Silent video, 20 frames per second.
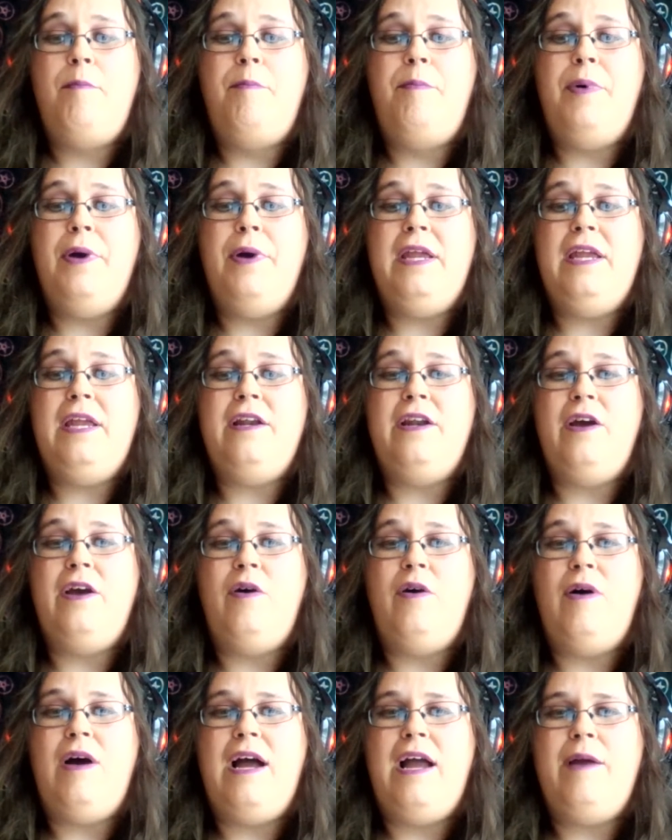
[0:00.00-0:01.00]
but you
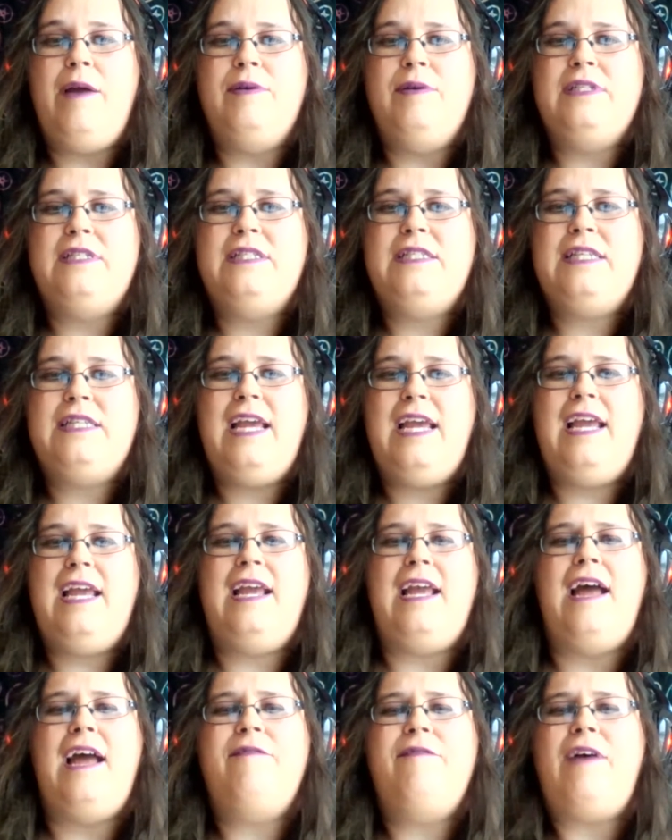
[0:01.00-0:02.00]
know, I would
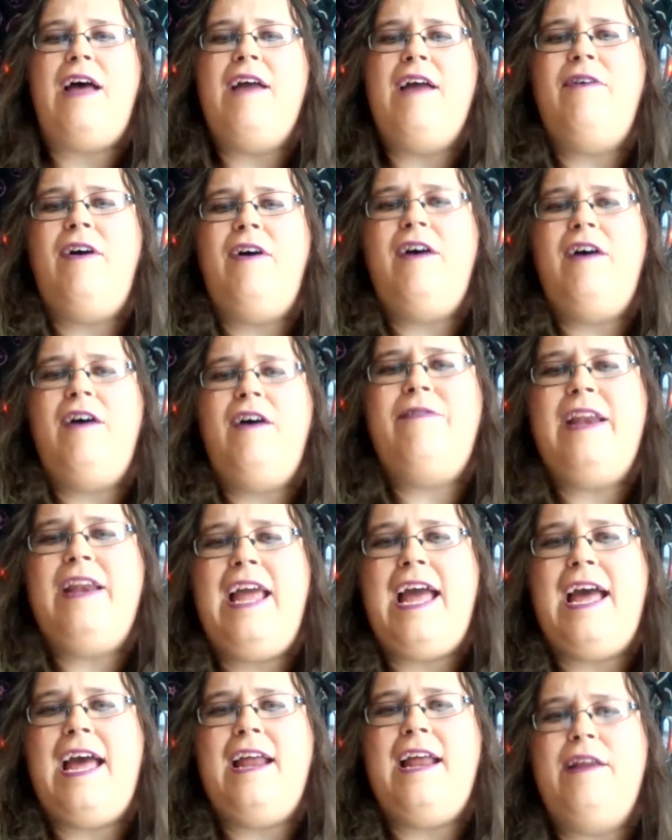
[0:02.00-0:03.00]
say I've I've often
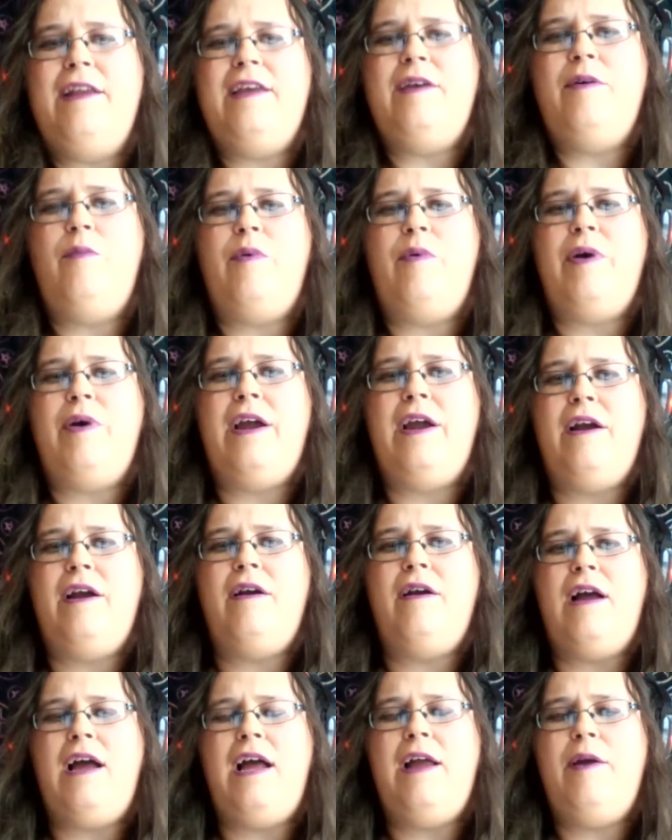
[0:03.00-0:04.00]
had it
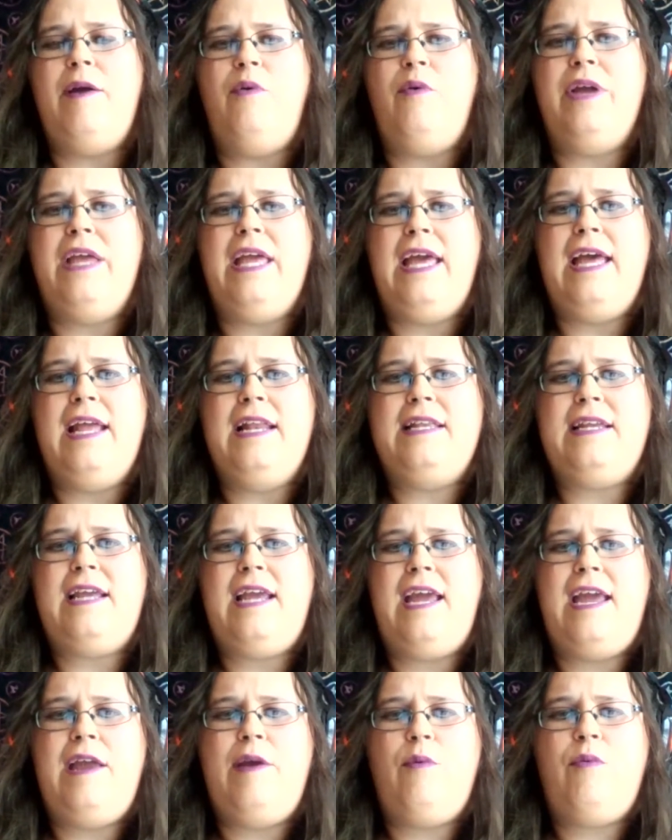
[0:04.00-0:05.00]
where I will get a